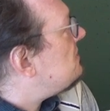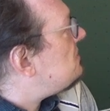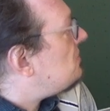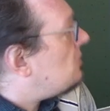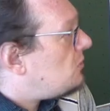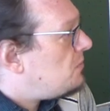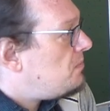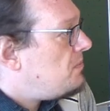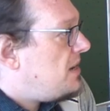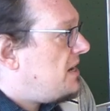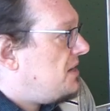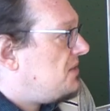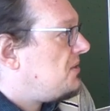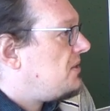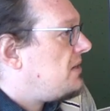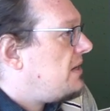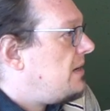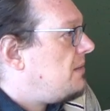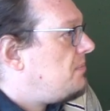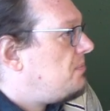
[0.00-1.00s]
is
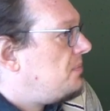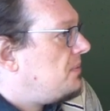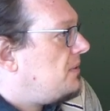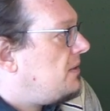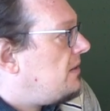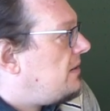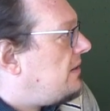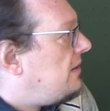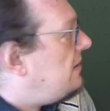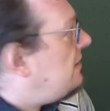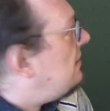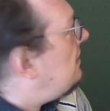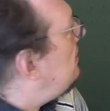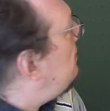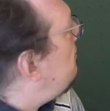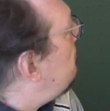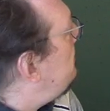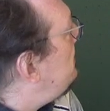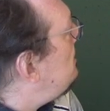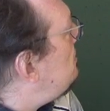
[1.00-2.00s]
OpenSCAP,
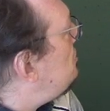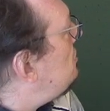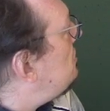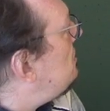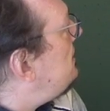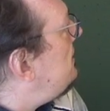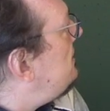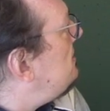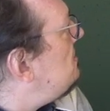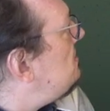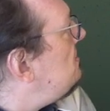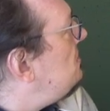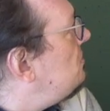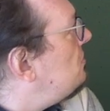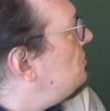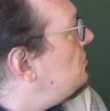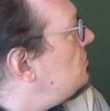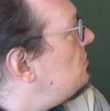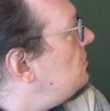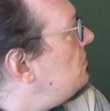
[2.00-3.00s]
uh, which gets
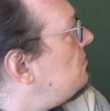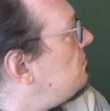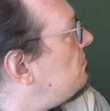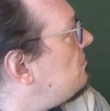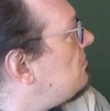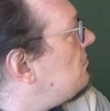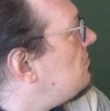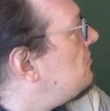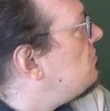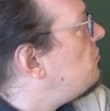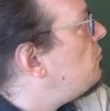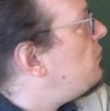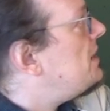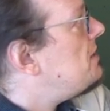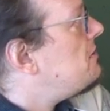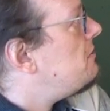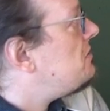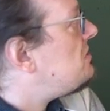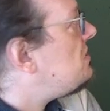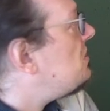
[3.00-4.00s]
you
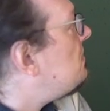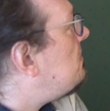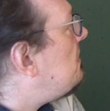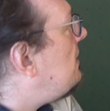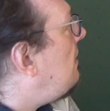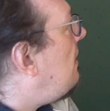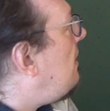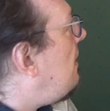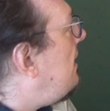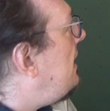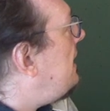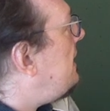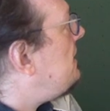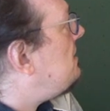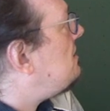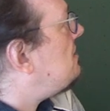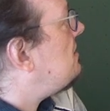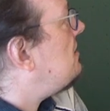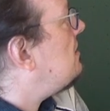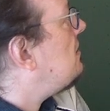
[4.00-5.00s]
vendor
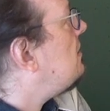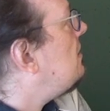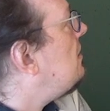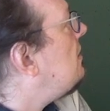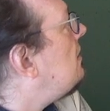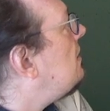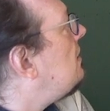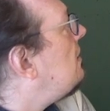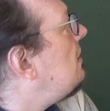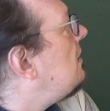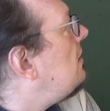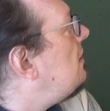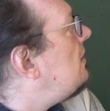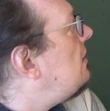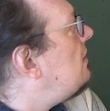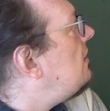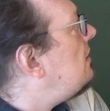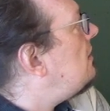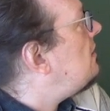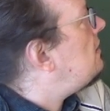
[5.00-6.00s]
supplied
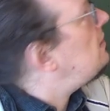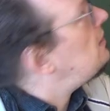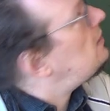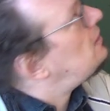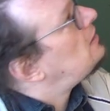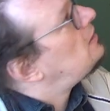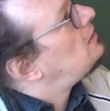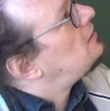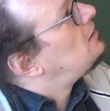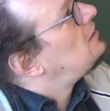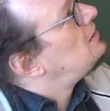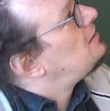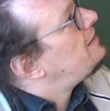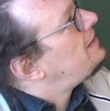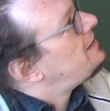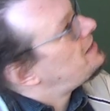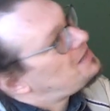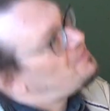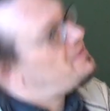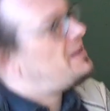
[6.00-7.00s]
uh,
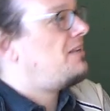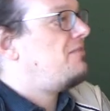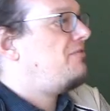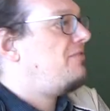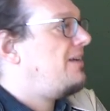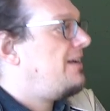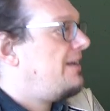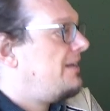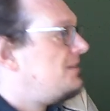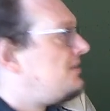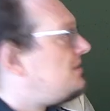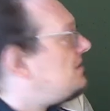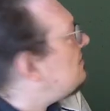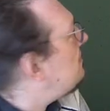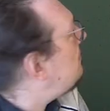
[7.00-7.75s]
XML files